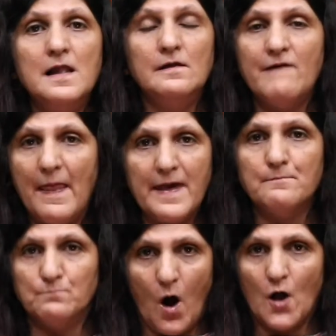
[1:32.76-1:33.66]
is very
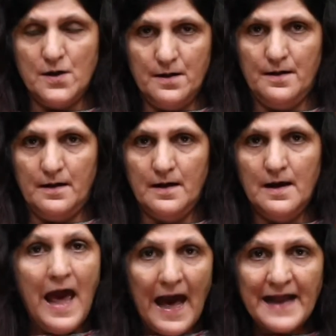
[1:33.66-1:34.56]
important.
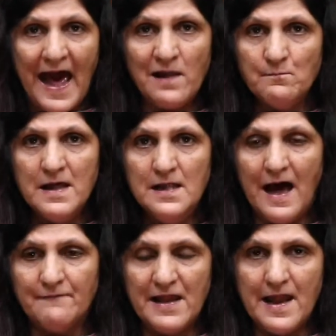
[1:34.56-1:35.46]
And help is
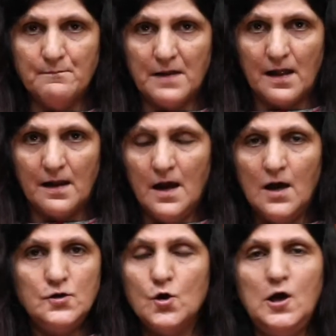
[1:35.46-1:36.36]
available.
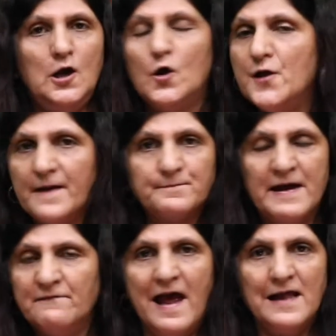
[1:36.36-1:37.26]
You shouldn't
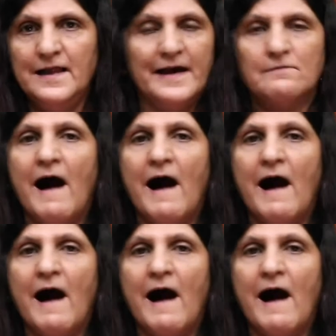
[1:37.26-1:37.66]
be facing